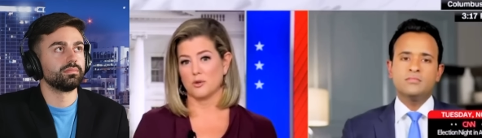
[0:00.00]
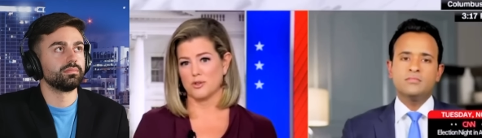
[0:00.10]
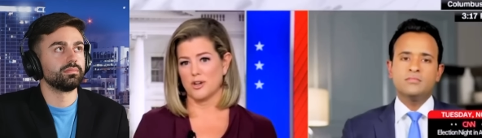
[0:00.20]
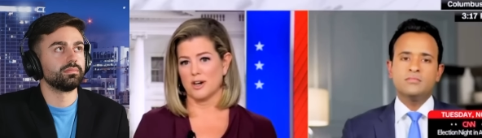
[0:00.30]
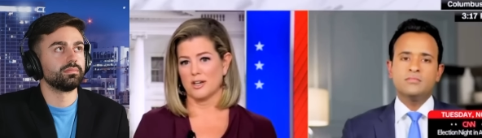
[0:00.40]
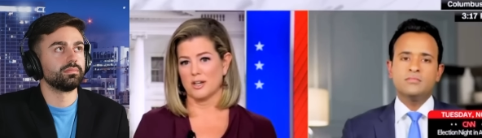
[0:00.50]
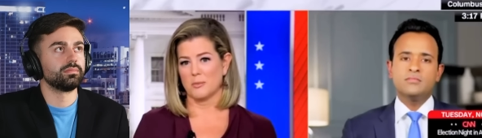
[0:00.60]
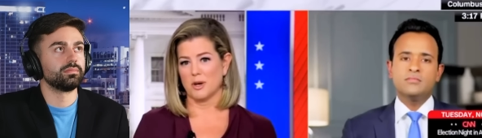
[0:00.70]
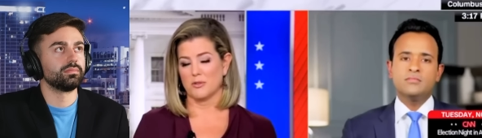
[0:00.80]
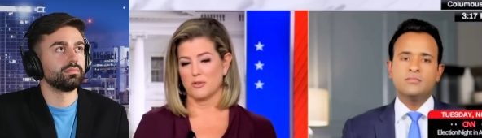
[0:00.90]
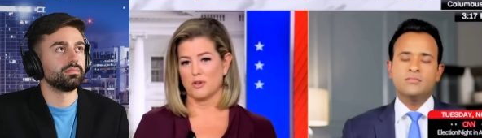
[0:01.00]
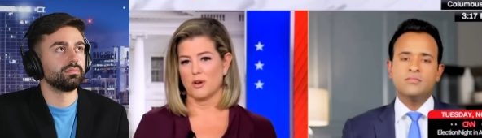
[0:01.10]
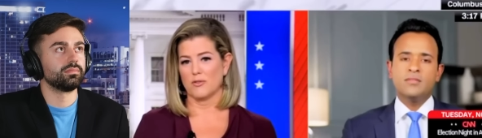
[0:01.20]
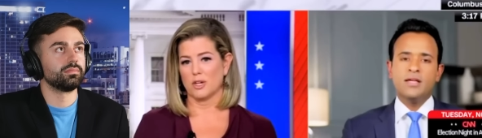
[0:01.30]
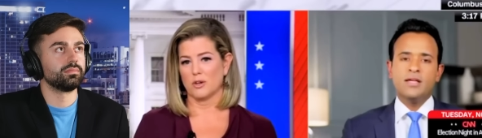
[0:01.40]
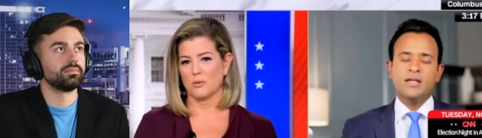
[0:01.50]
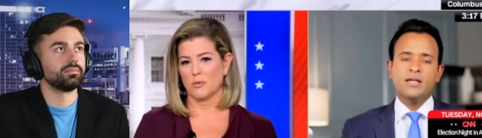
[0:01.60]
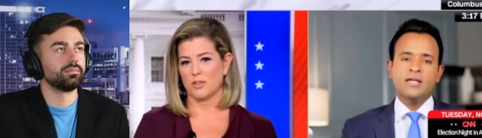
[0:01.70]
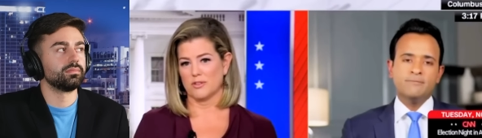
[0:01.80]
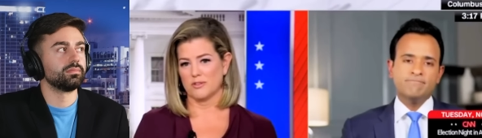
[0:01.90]
Speaker 1: you're talking about solving
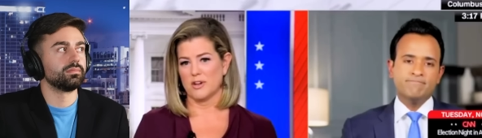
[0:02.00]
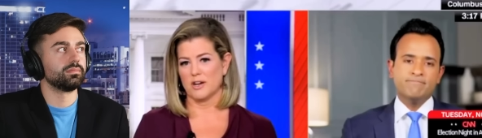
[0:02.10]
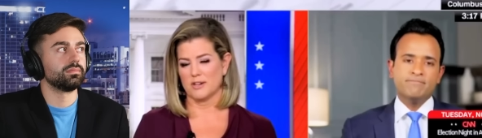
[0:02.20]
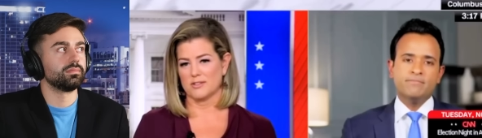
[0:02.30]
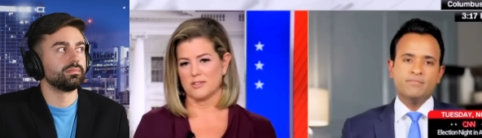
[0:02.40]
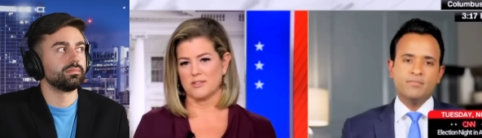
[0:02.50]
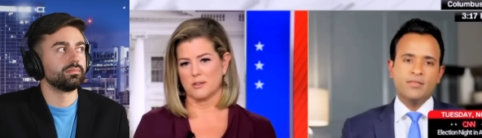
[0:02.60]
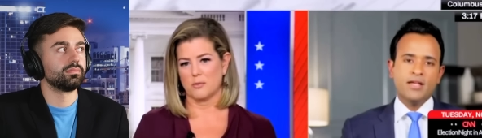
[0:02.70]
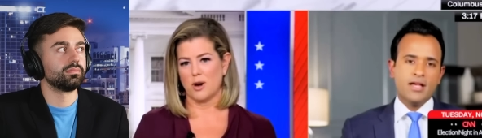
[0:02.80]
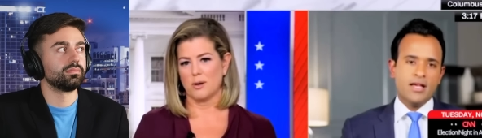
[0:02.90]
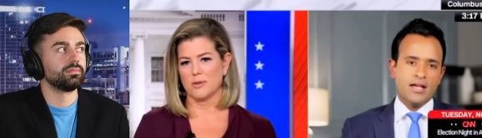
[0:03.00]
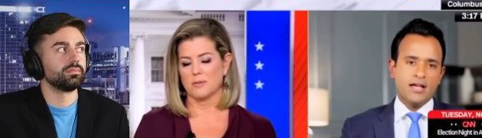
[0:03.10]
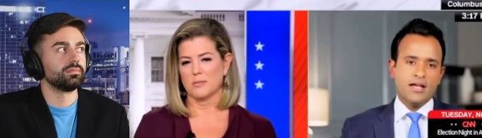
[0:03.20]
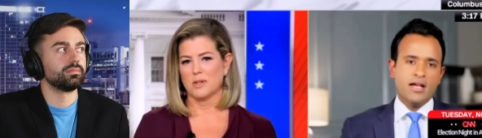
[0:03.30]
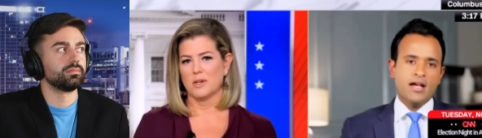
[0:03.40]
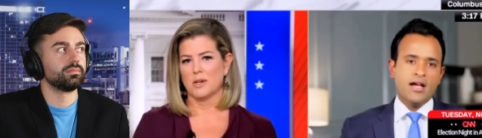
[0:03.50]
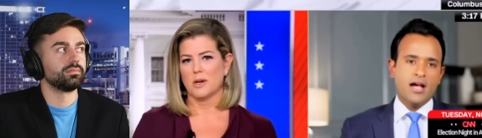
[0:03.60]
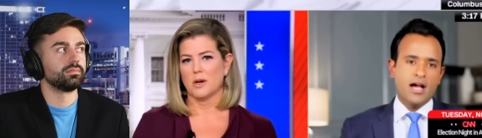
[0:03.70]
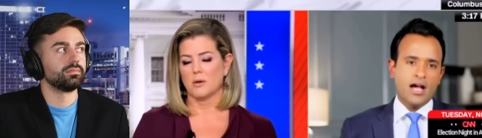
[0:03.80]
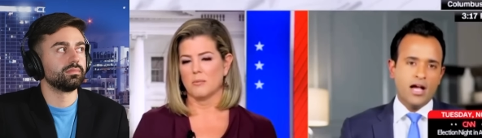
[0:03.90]
with this non-existent problem.
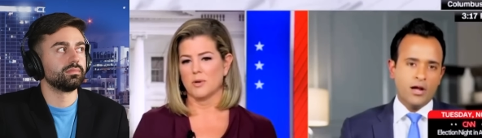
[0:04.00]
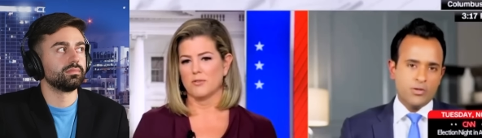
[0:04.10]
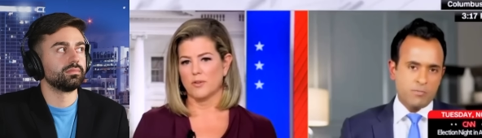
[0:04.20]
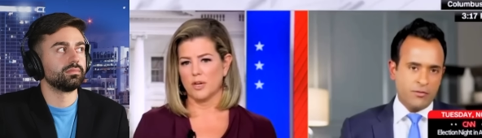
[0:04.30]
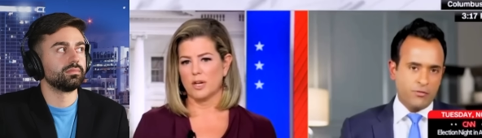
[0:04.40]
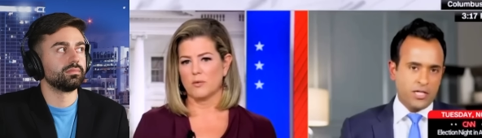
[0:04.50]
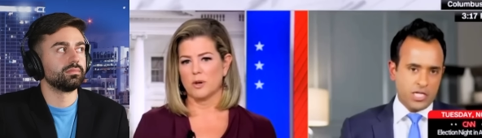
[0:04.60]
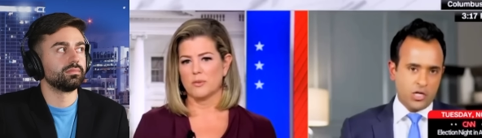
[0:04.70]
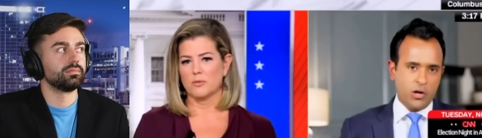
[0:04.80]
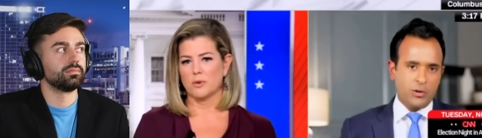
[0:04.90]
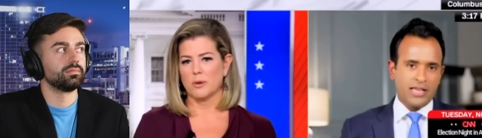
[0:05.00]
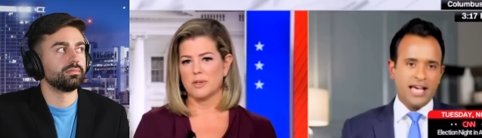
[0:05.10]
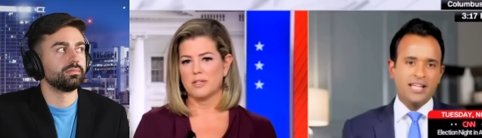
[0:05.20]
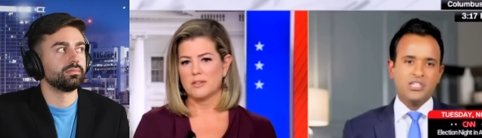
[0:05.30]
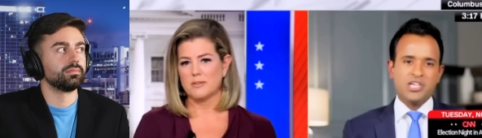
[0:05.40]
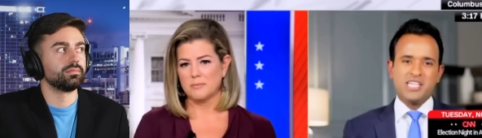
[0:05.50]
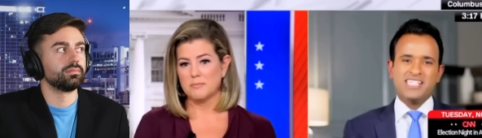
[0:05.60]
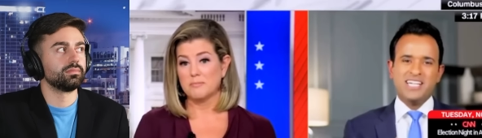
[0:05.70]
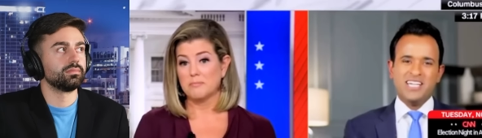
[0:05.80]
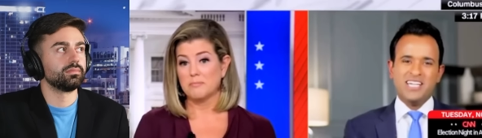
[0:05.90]
Uh, but I respectfully disagree with that.
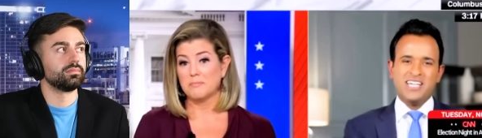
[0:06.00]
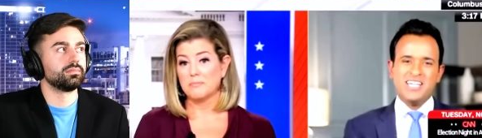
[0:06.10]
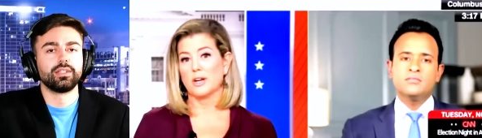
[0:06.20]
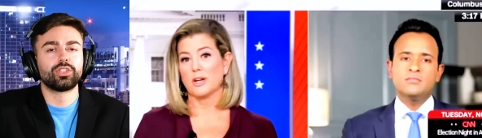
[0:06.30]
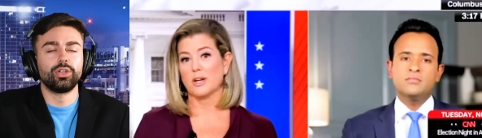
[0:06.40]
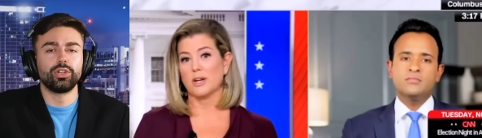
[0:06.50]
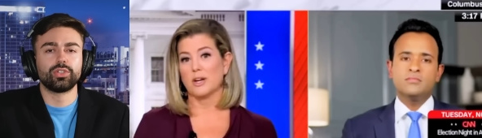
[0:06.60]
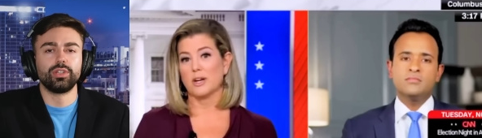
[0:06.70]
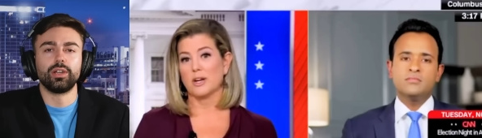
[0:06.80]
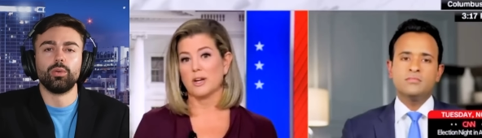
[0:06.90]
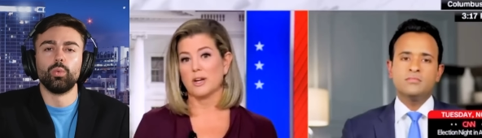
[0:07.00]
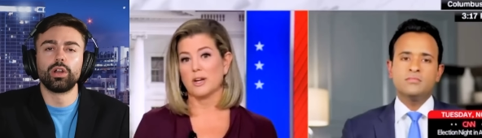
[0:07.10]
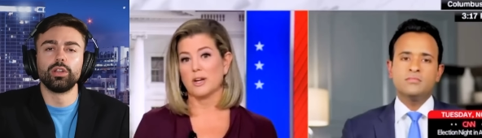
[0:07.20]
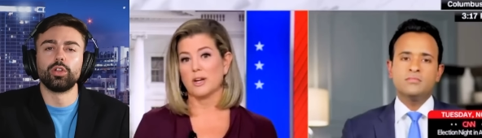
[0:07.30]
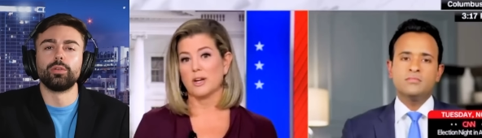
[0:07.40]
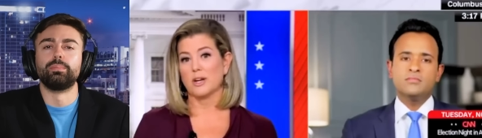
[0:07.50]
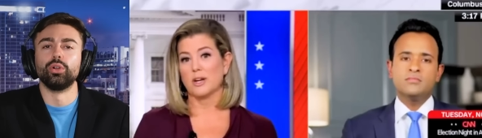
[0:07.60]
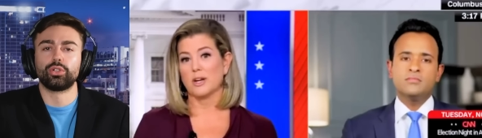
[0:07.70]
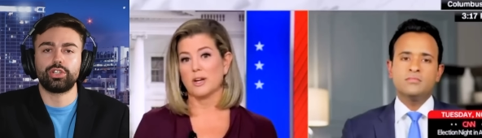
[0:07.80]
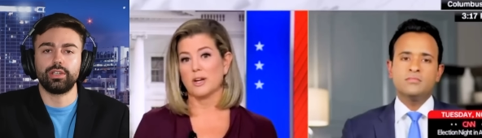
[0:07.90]
Speaker 2: Just as it seriously, what a load of
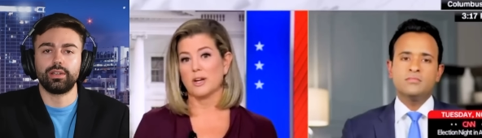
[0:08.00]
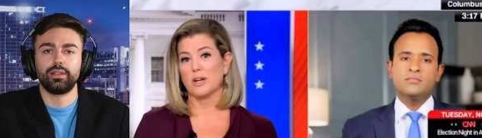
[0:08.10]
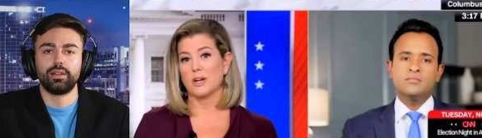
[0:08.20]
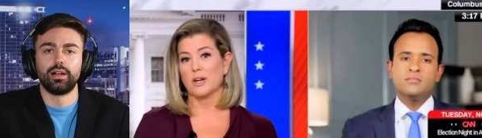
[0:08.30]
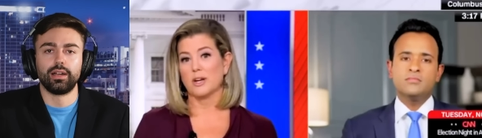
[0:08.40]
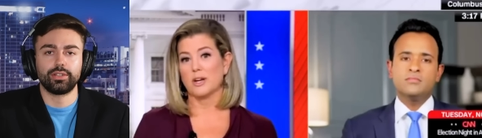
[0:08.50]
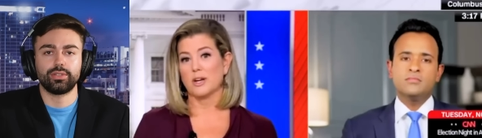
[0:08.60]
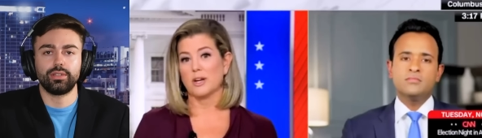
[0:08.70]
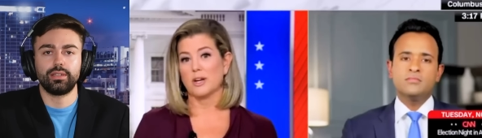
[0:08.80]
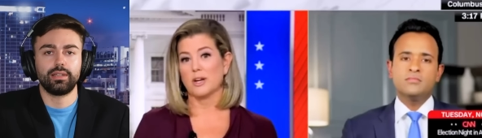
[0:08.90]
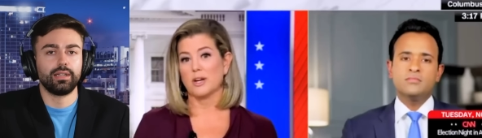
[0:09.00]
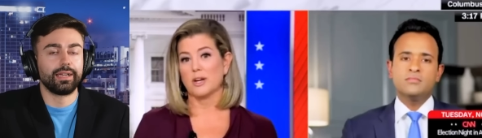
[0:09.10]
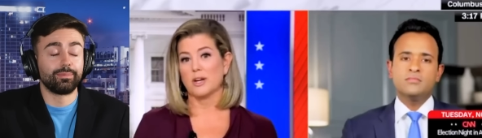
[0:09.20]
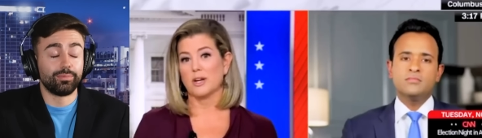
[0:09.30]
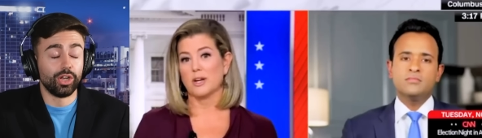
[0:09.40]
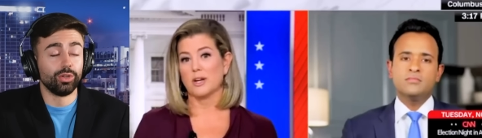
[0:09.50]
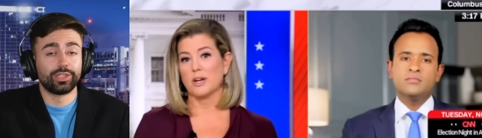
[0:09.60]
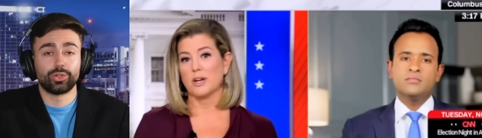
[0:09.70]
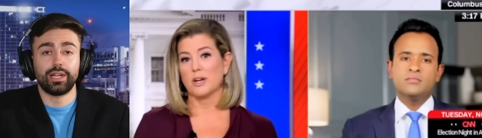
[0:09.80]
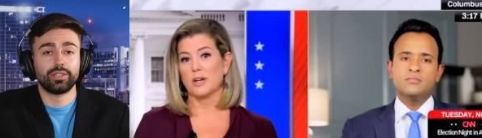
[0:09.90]
bullshit. Honestly, I know that's
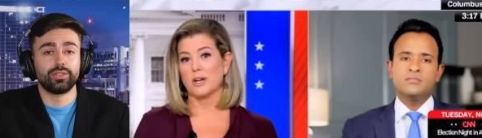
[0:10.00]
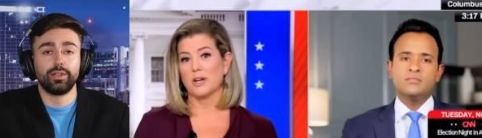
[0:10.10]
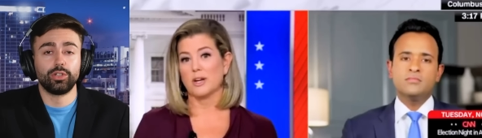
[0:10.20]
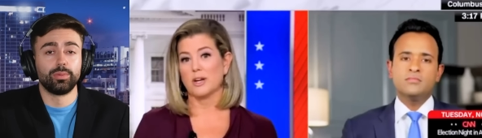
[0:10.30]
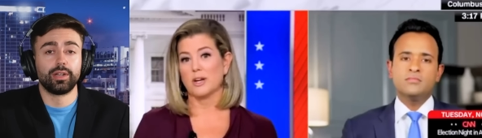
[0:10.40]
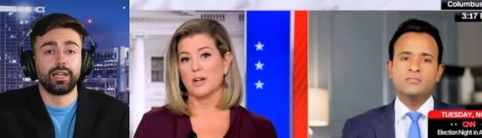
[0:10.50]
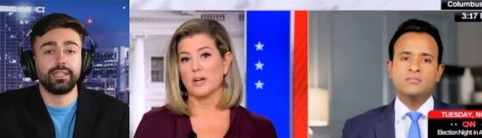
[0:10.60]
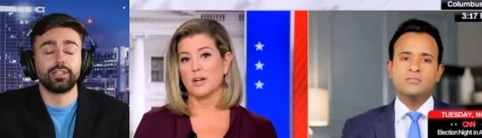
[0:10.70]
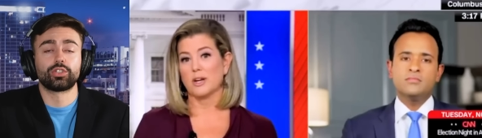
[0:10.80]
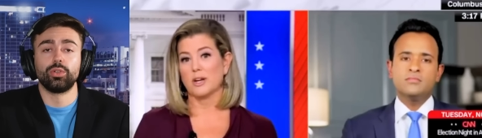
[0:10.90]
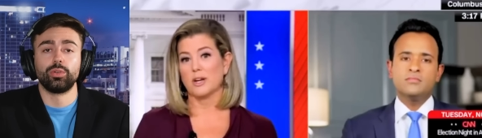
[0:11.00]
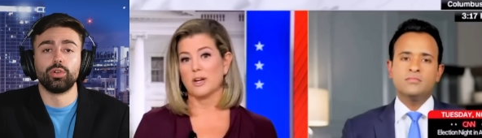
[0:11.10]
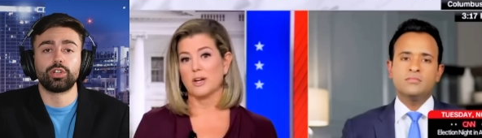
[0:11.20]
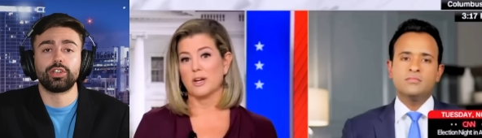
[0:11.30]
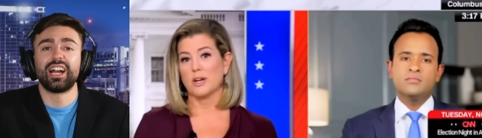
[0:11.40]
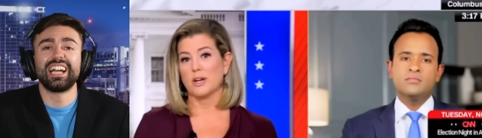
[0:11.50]
crass language, but I think it's totally warranted here.